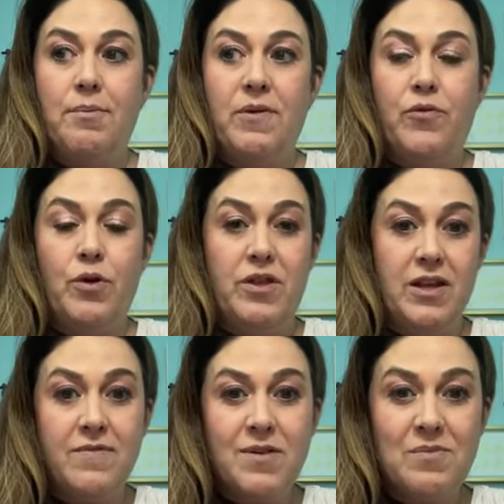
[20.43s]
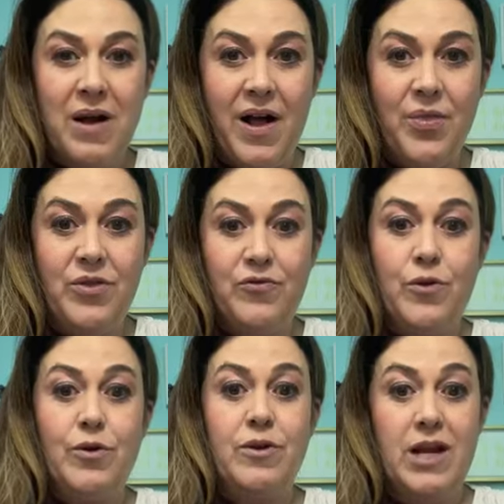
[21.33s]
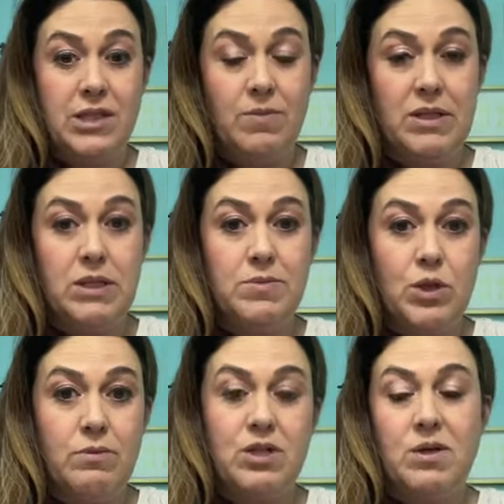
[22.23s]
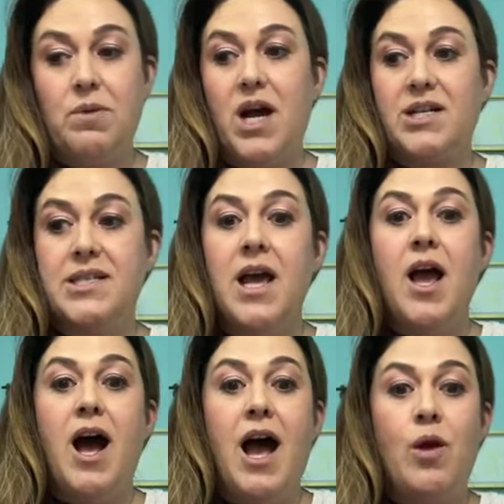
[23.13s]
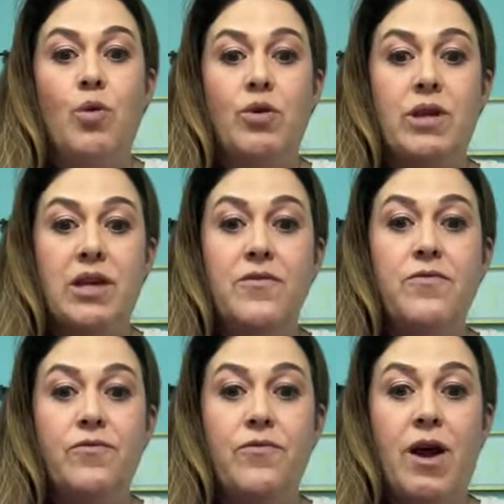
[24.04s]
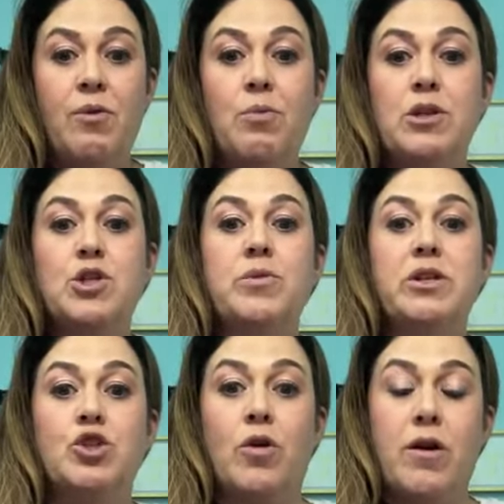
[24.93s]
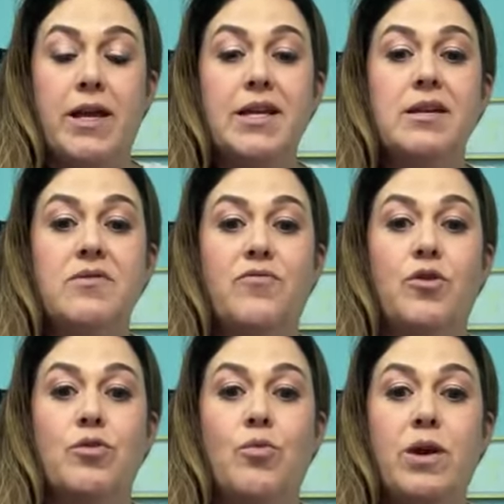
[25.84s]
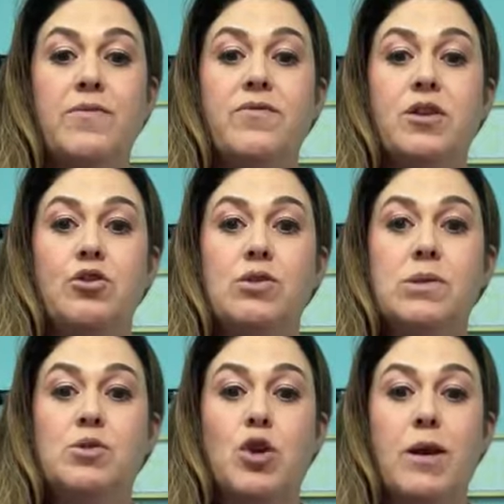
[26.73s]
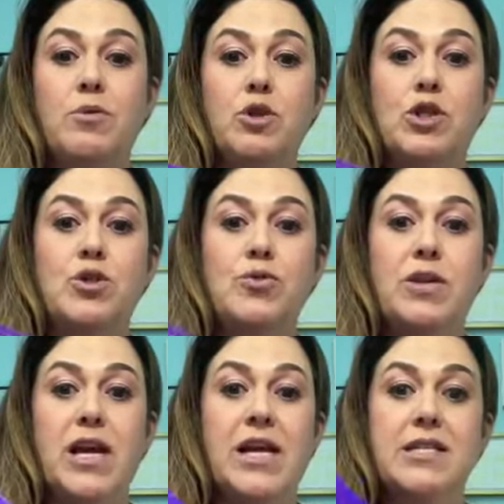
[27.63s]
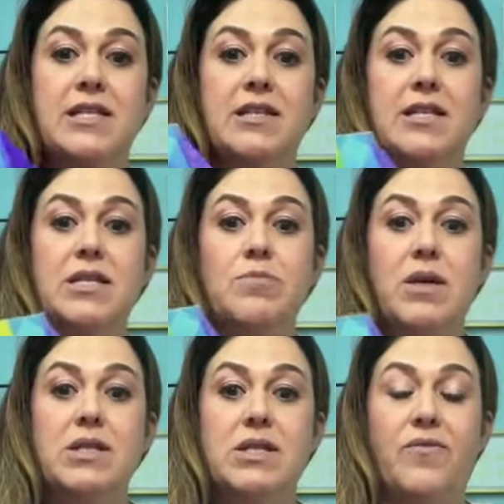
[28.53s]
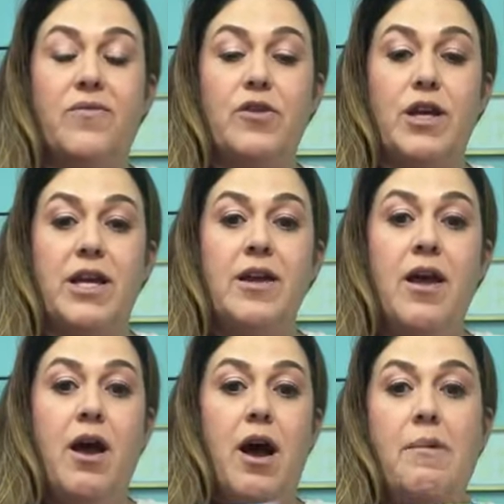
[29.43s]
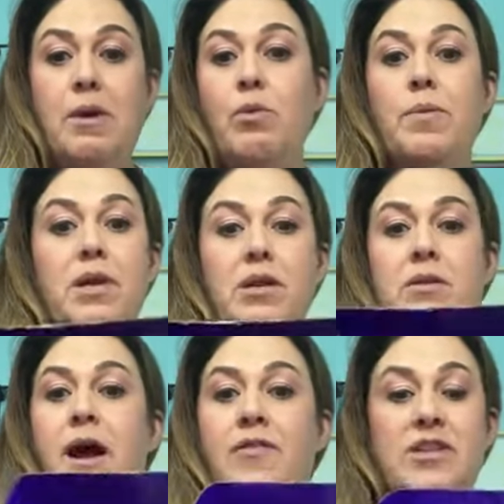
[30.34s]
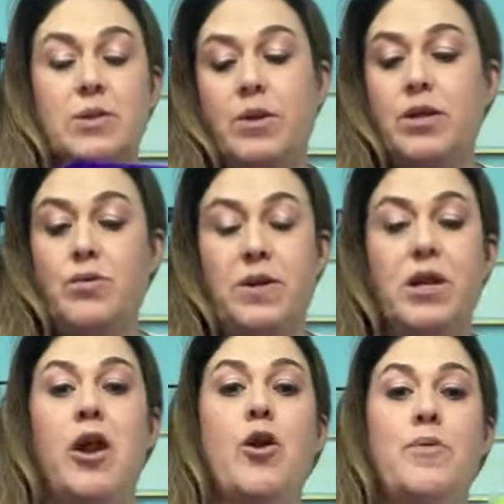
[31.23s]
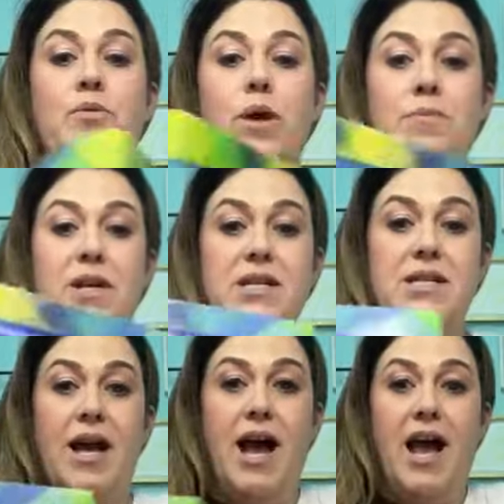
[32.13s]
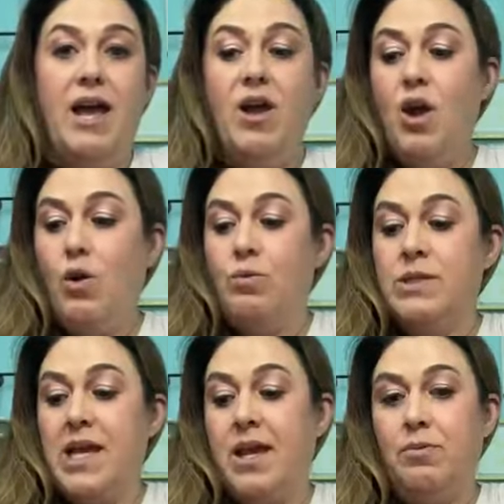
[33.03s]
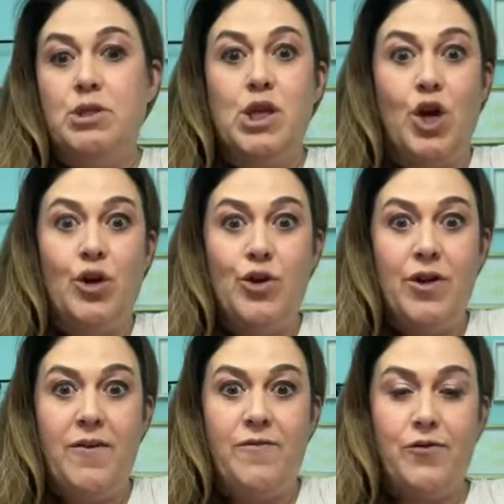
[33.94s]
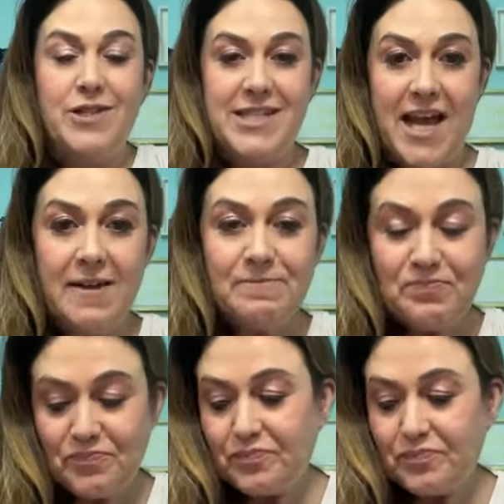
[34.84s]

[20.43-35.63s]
before the end of the month for next month's subscription box, I will put you in a drawing for one of the new subscribers to get this month's free. It will be not this one. It'll be an unopened one because I was able to earn a free set.